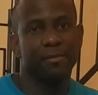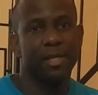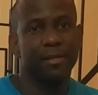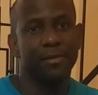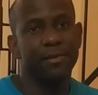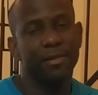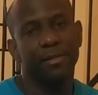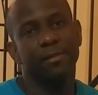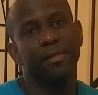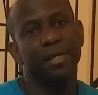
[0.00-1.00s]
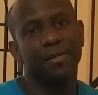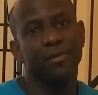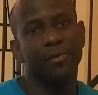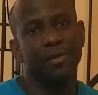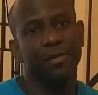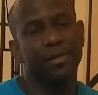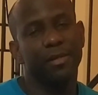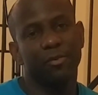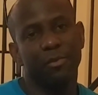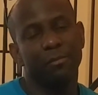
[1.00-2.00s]
Nice sunset. Thanks for watching.
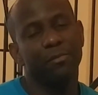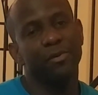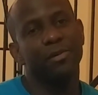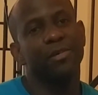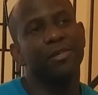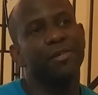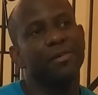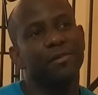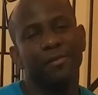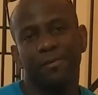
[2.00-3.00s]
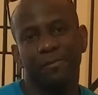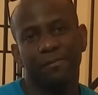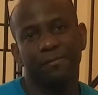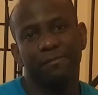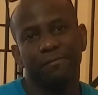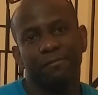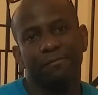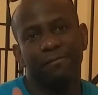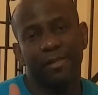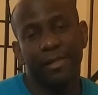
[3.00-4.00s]
Remember, share,
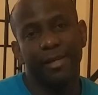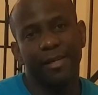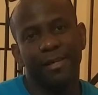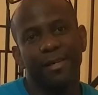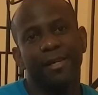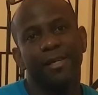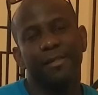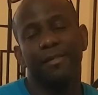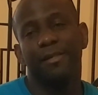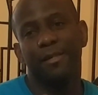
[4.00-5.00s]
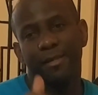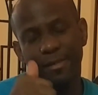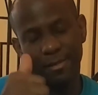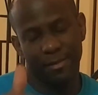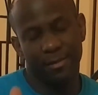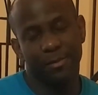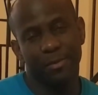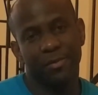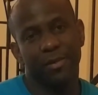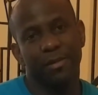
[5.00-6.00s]
like, and
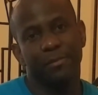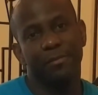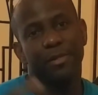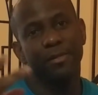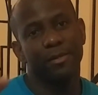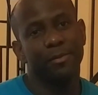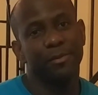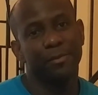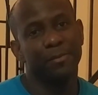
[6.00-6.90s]
subscribe. Peace out.